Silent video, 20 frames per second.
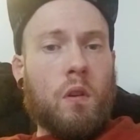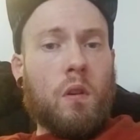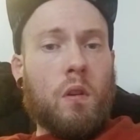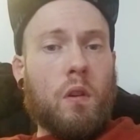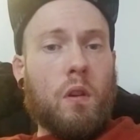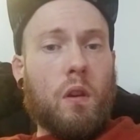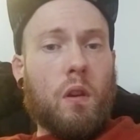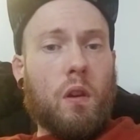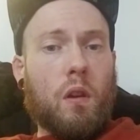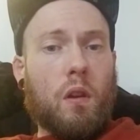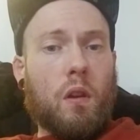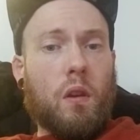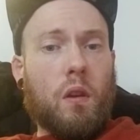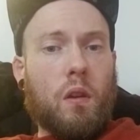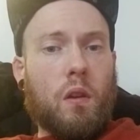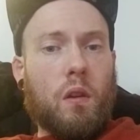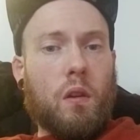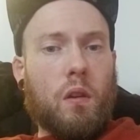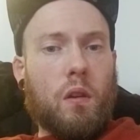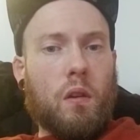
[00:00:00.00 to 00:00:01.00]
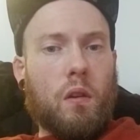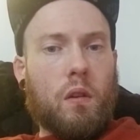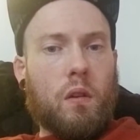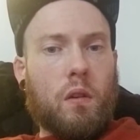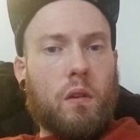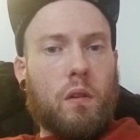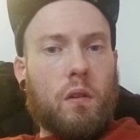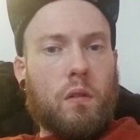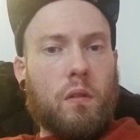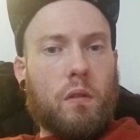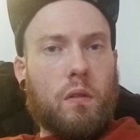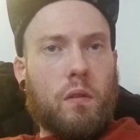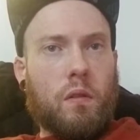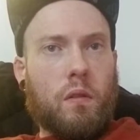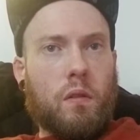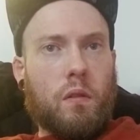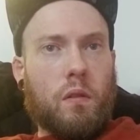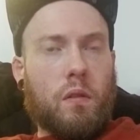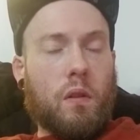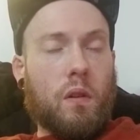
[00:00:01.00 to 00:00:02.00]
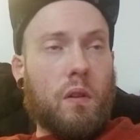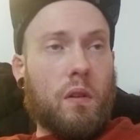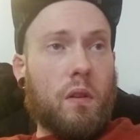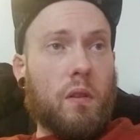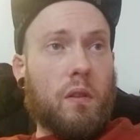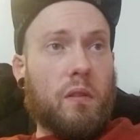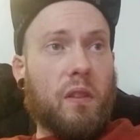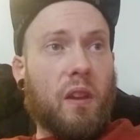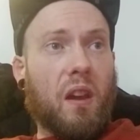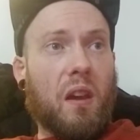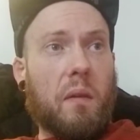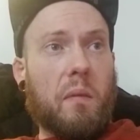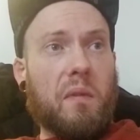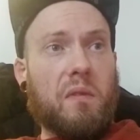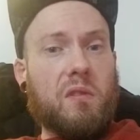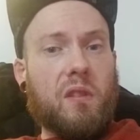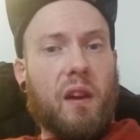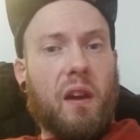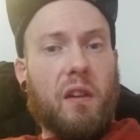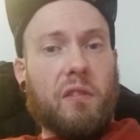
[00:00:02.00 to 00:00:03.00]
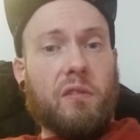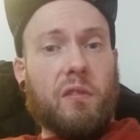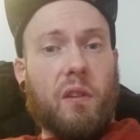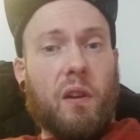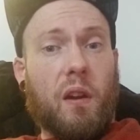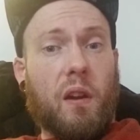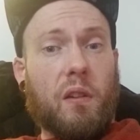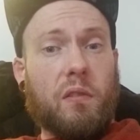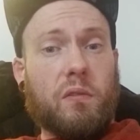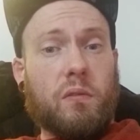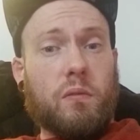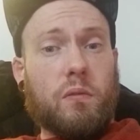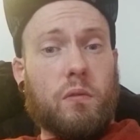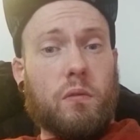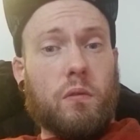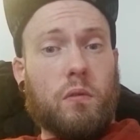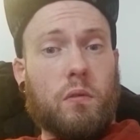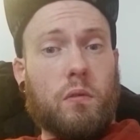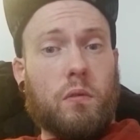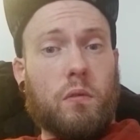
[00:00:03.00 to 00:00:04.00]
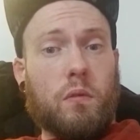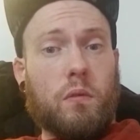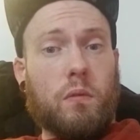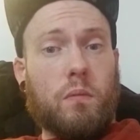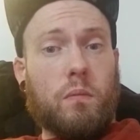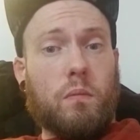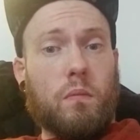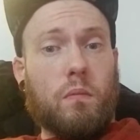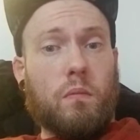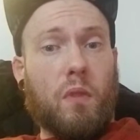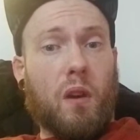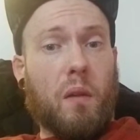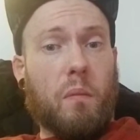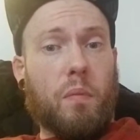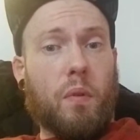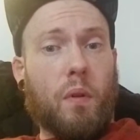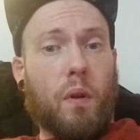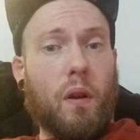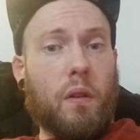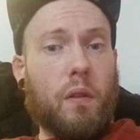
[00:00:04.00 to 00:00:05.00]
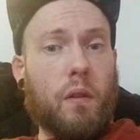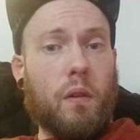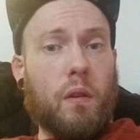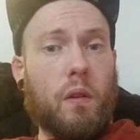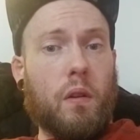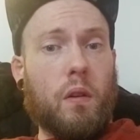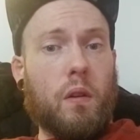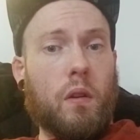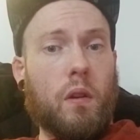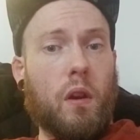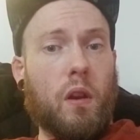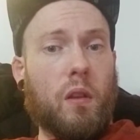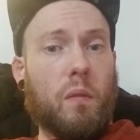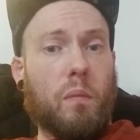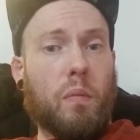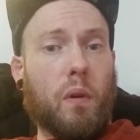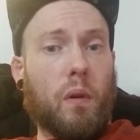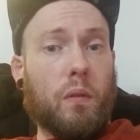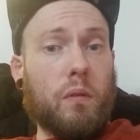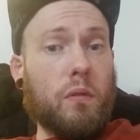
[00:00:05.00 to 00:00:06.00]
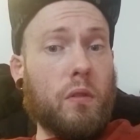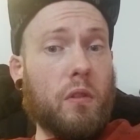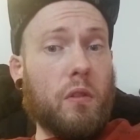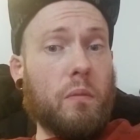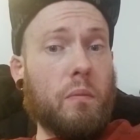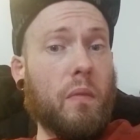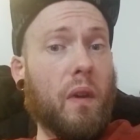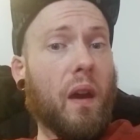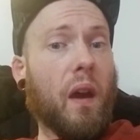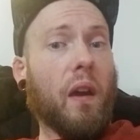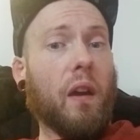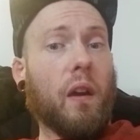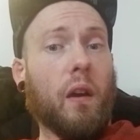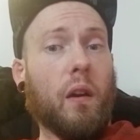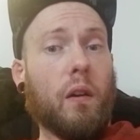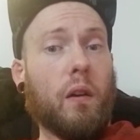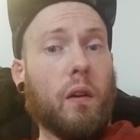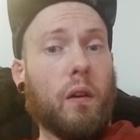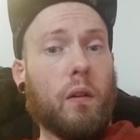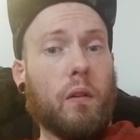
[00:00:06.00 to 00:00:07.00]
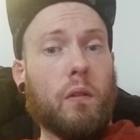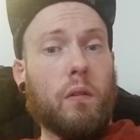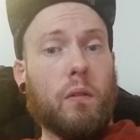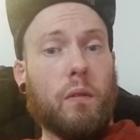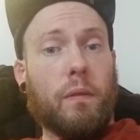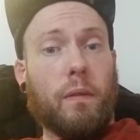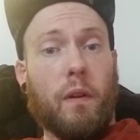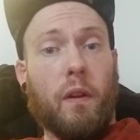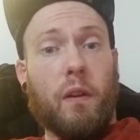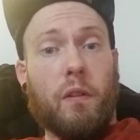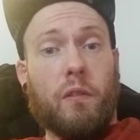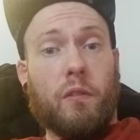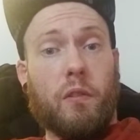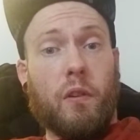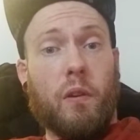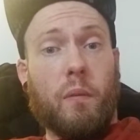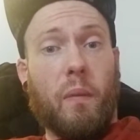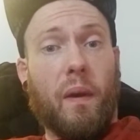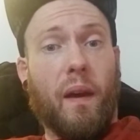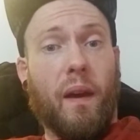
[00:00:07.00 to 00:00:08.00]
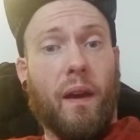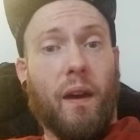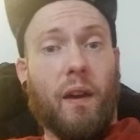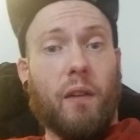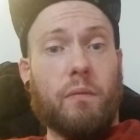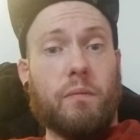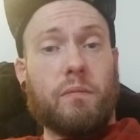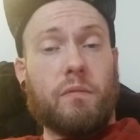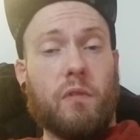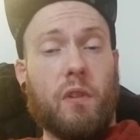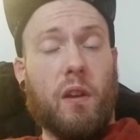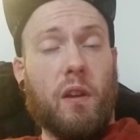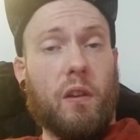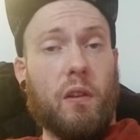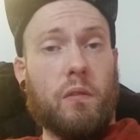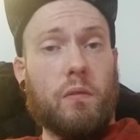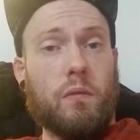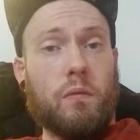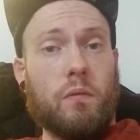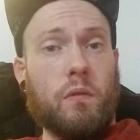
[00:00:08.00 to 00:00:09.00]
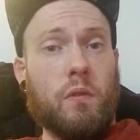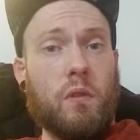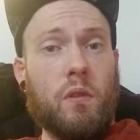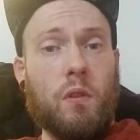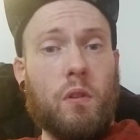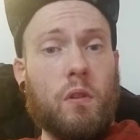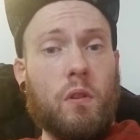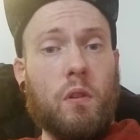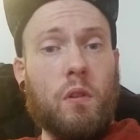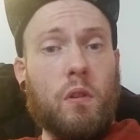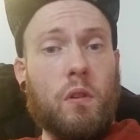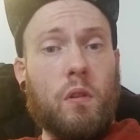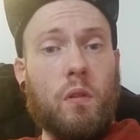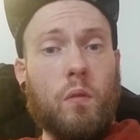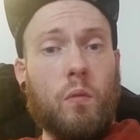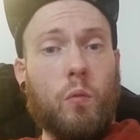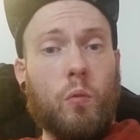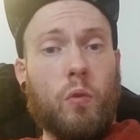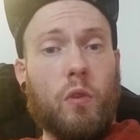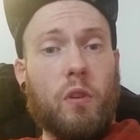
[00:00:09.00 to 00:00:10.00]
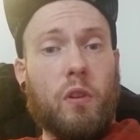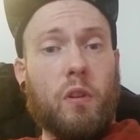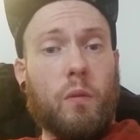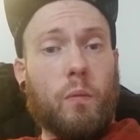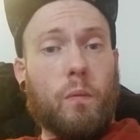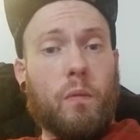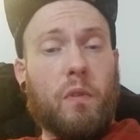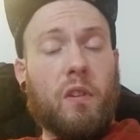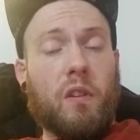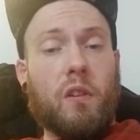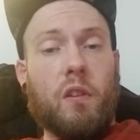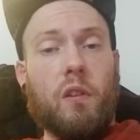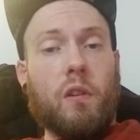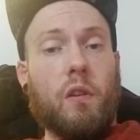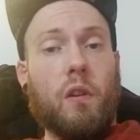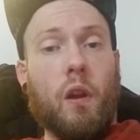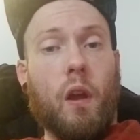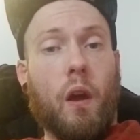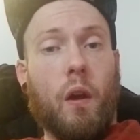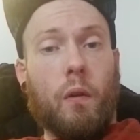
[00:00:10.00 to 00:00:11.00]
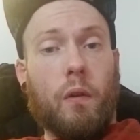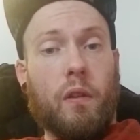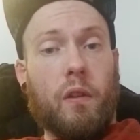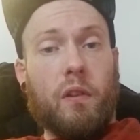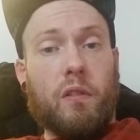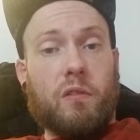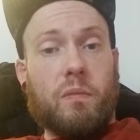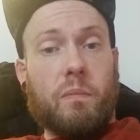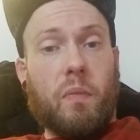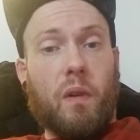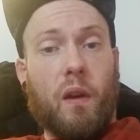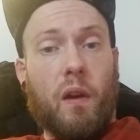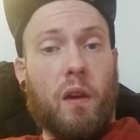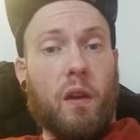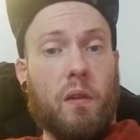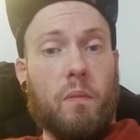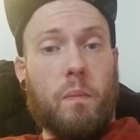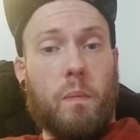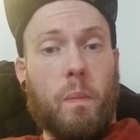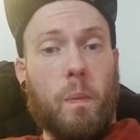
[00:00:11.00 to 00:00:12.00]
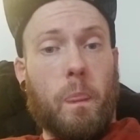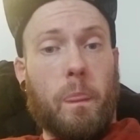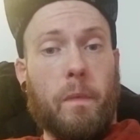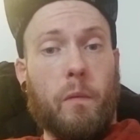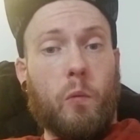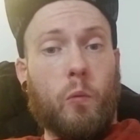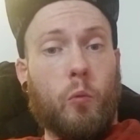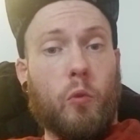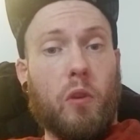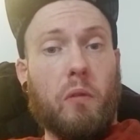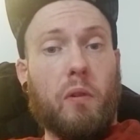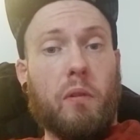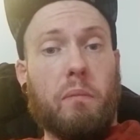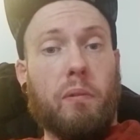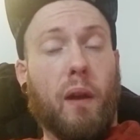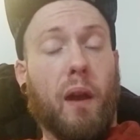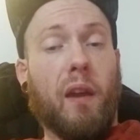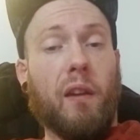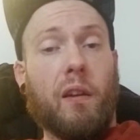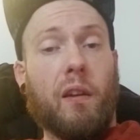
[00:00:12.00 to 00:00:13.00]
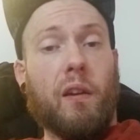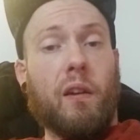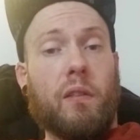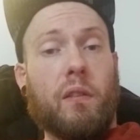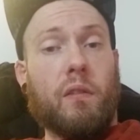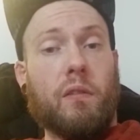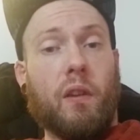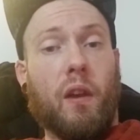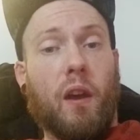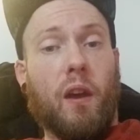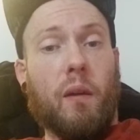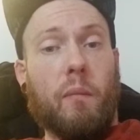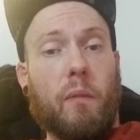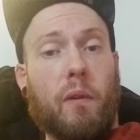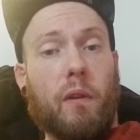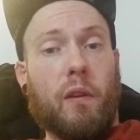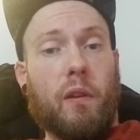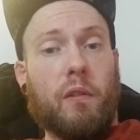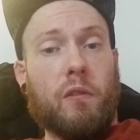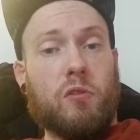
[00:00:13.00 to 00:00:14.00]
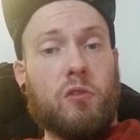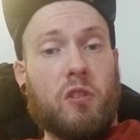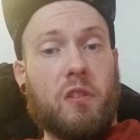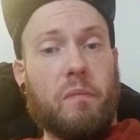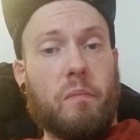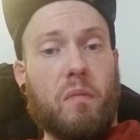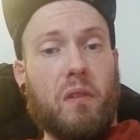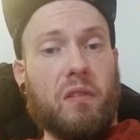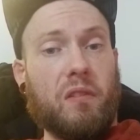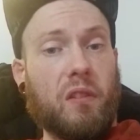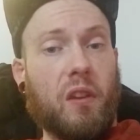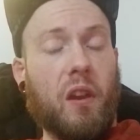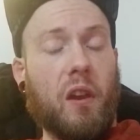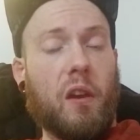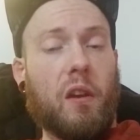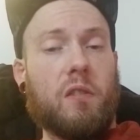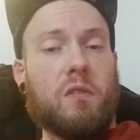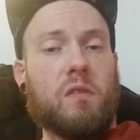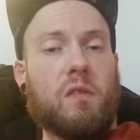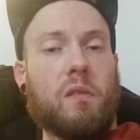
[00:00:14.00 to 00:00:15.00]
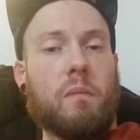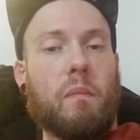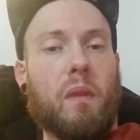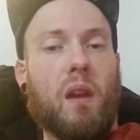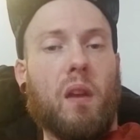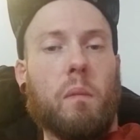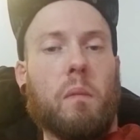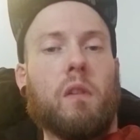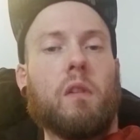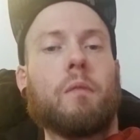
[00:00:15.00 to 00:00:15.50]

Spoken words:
And during the time at Jackson High School, my brother had bullied my girlfriend so bad that he didn't know this, but we were pregnant at the time and she miscarried the baby.